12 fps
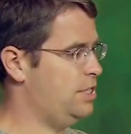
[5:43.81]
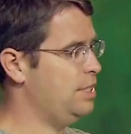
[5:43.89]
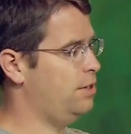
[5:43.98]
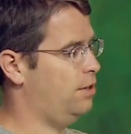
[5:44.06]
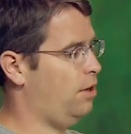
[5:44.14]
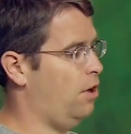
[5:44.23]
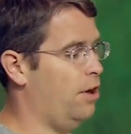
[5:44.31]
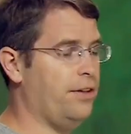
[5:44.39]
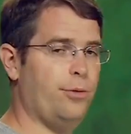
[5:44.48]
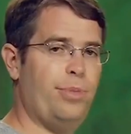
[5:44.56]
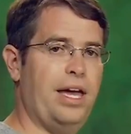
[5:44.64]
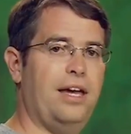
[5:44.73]
either on the
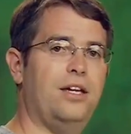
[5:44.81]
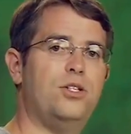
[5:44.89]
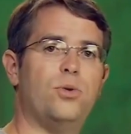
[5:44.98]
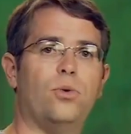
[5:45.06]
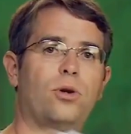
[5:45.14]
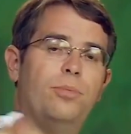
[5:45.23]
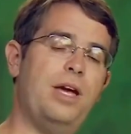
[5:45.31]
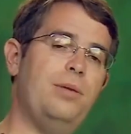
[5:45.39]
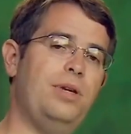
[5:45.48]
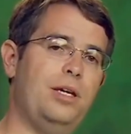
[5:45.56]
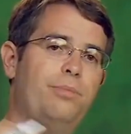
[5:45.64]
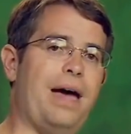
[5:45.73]
page or
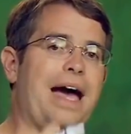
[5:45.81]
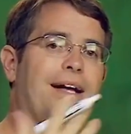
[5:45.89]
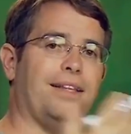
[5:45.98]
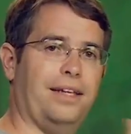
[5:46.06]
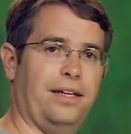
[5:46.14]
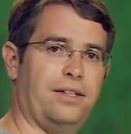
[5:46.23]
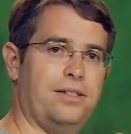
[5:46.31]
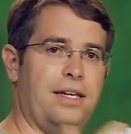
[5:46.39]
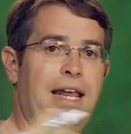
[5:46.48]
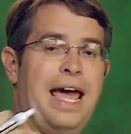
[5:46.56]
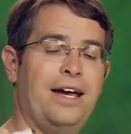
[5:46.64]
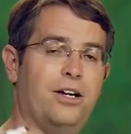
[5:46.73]
maybe in backlinks in
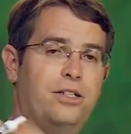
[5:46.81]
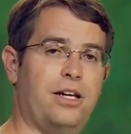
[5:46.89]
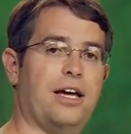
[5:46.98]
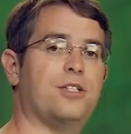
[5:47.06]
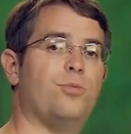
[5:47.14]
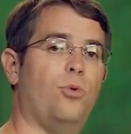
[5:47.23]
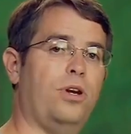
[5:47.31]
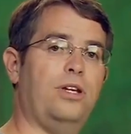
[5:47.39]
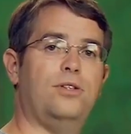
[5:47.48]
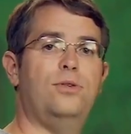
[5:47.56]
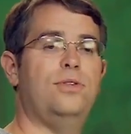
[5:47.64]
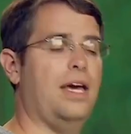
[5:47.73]
anchor text pointing
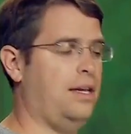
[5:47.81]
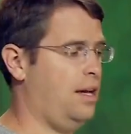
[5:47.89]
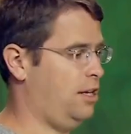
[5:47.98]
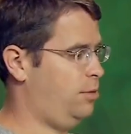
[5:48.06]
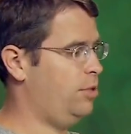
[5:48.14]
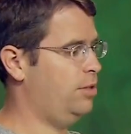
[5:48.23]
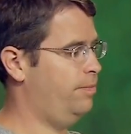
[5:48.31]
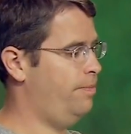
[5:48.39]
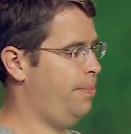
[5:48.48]
to that document.